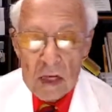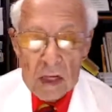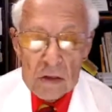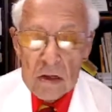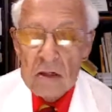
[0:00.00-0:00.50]

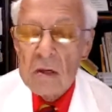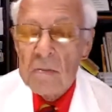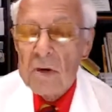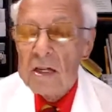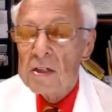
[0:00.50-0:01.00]
It certainly
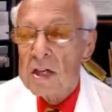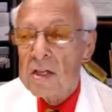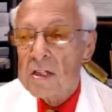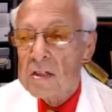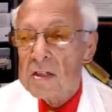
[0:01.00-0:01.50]
makes
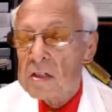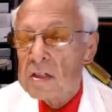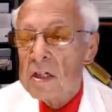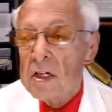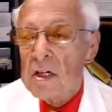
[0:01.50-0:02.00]
sense,
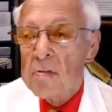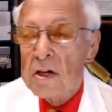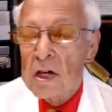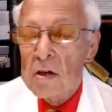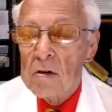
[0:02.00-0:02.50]

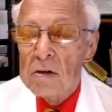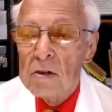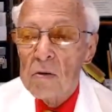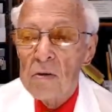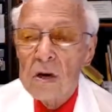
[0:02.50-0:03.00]
but I
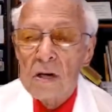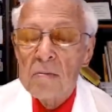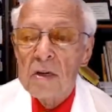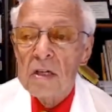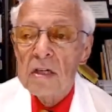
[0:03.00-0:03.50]
also
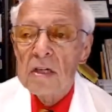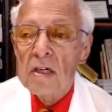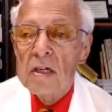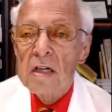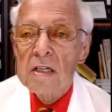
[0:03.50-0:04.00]
recommend
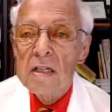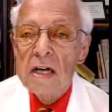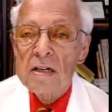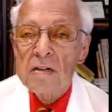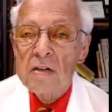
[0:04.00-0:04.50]

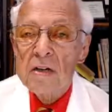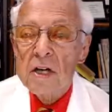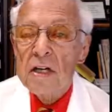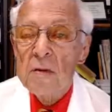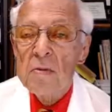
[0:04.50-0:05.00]
that you
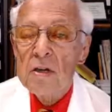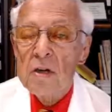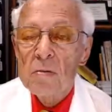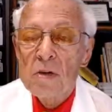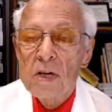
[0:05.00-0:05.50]
check
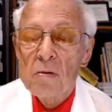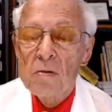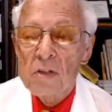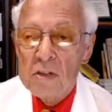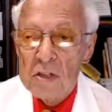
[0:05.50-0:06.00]
hemoglobin
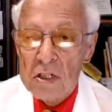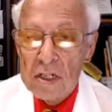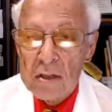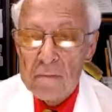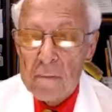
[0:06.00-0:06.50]

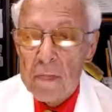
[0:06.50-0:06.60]
A1C.